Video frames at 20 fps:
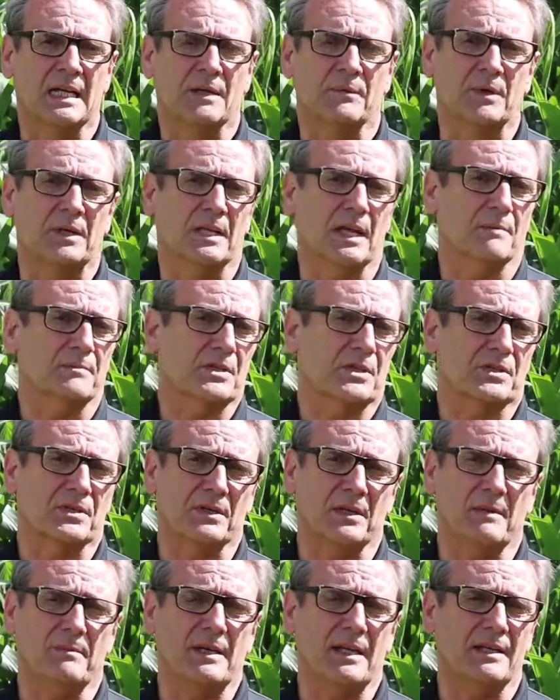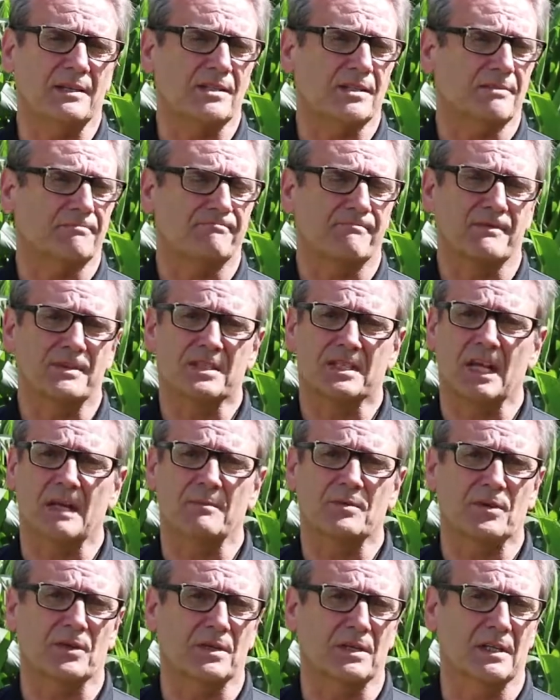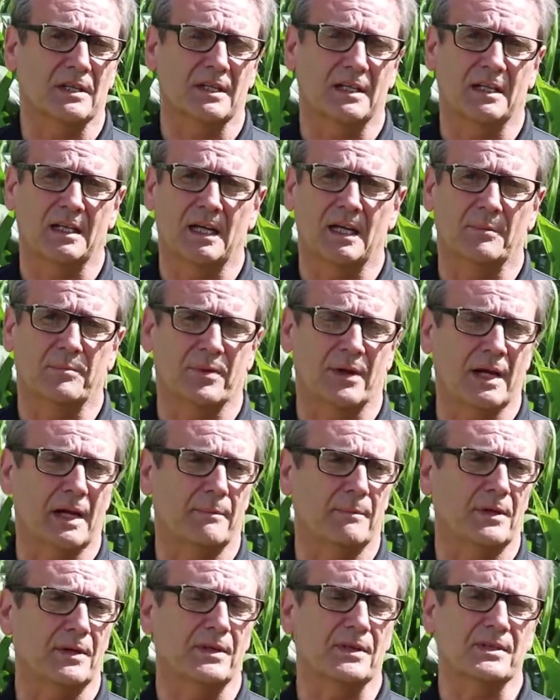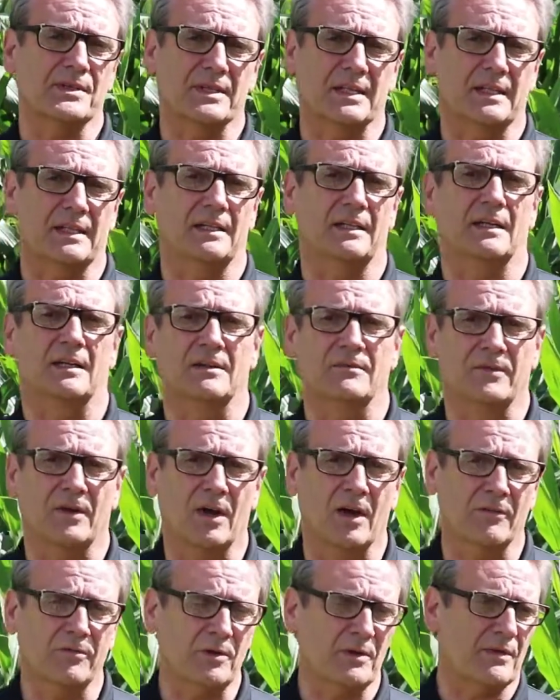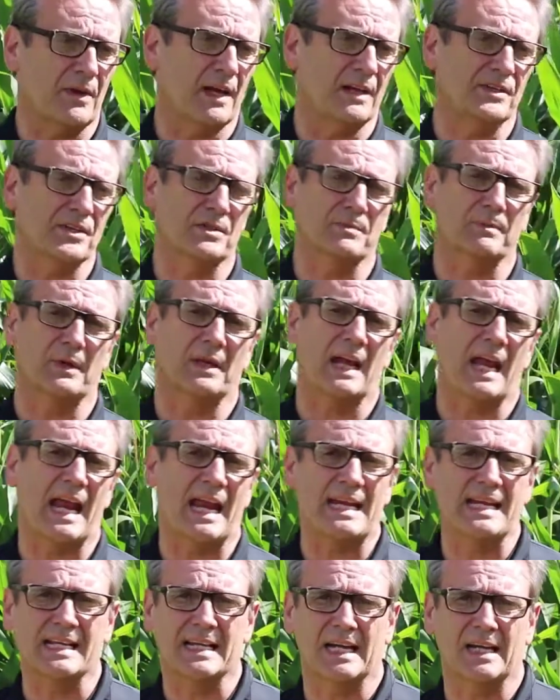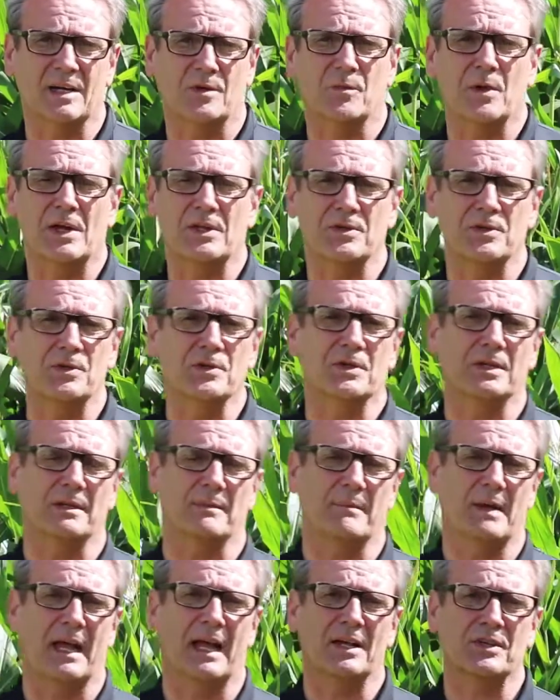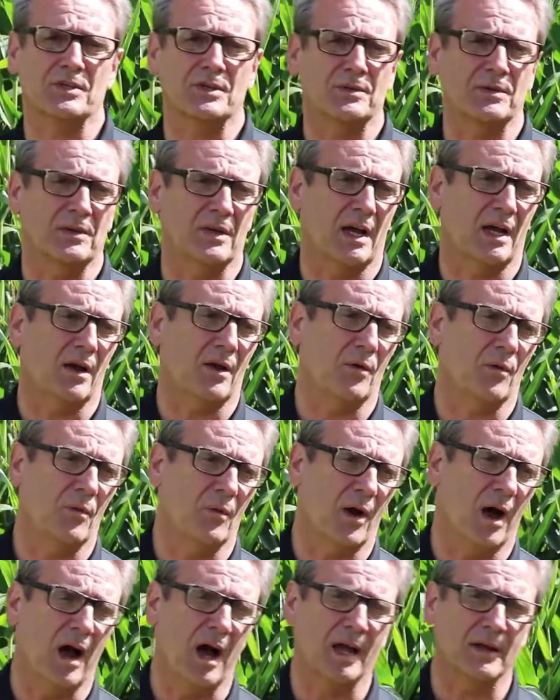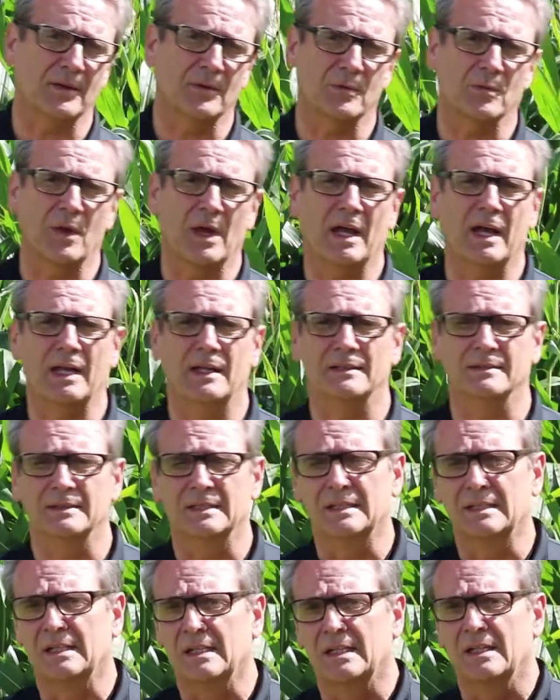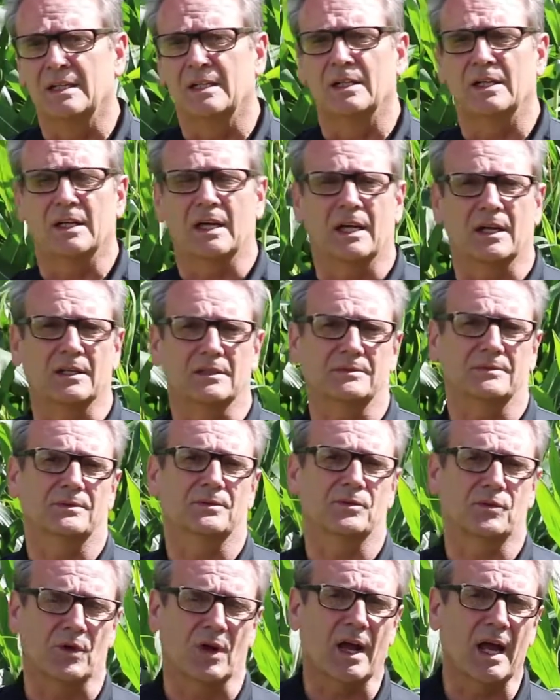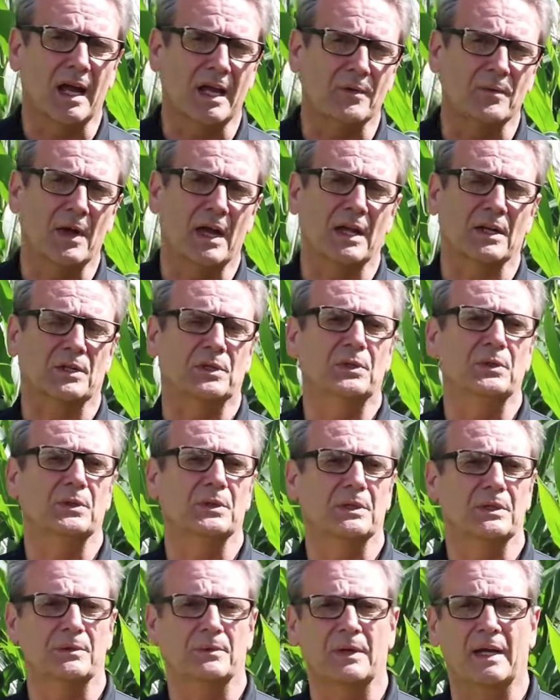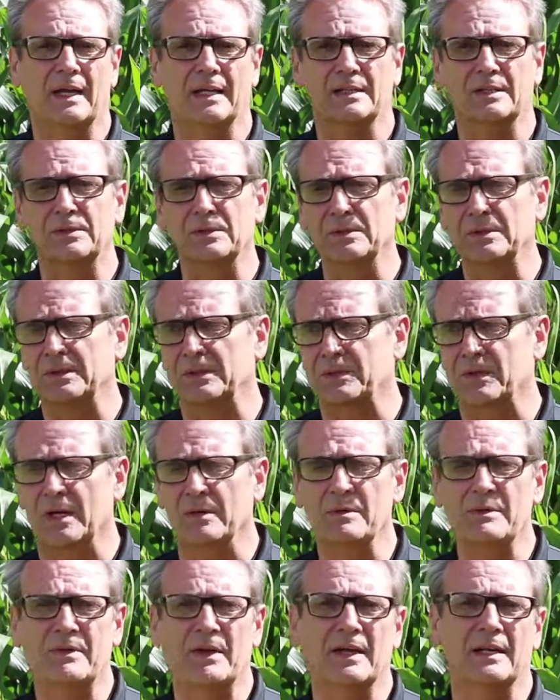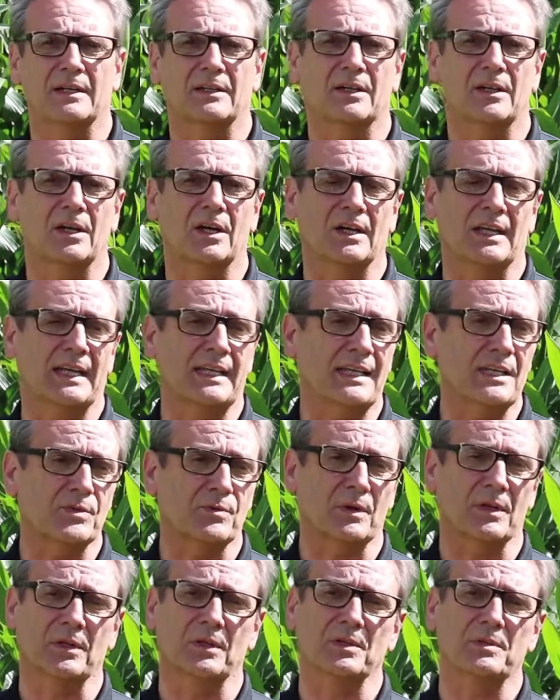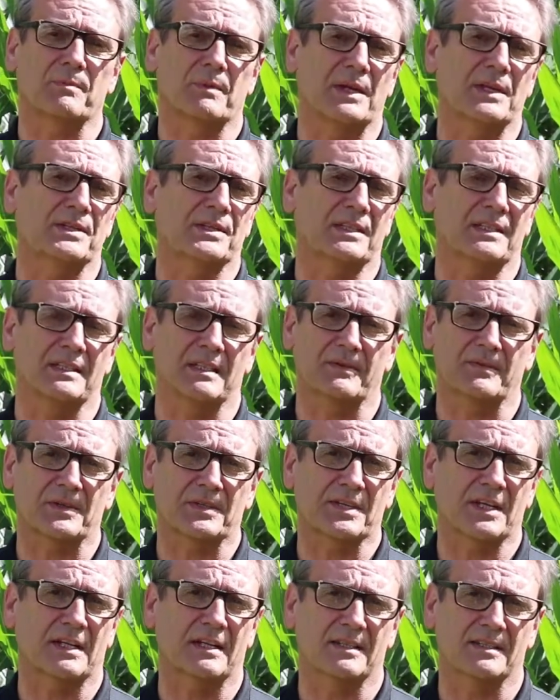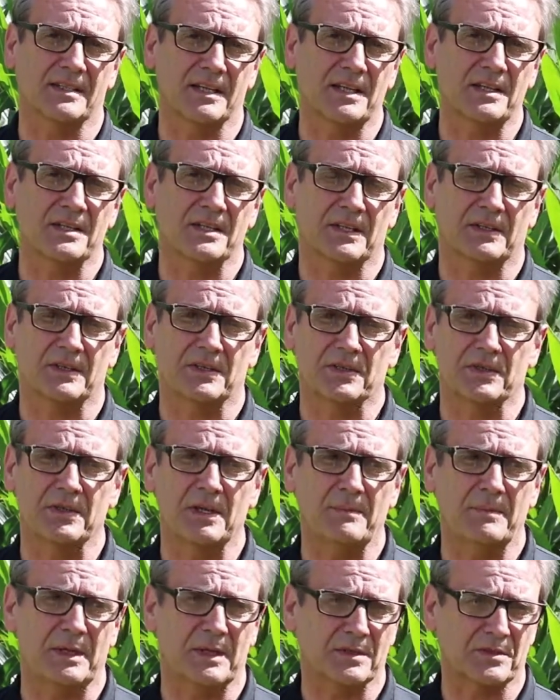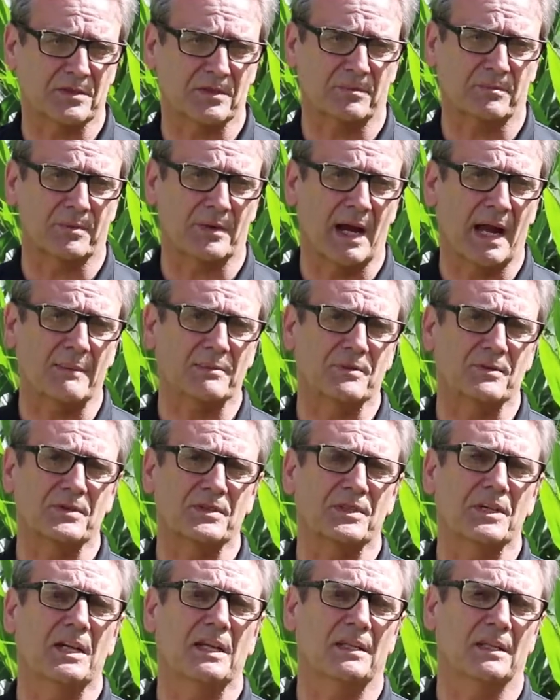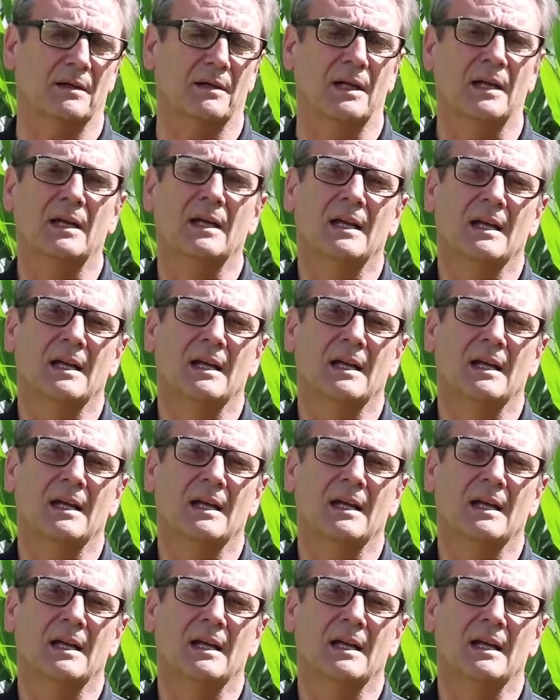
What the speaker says: When it comes to soybeans, same sort of parameters are involved. We've had just about any kind of weather you can imagine, hot and wet, dry and wet, cool and dry. We've had it all, and each one of those brings in a different set of diseases on the soybeans. So perhaps we're seeing the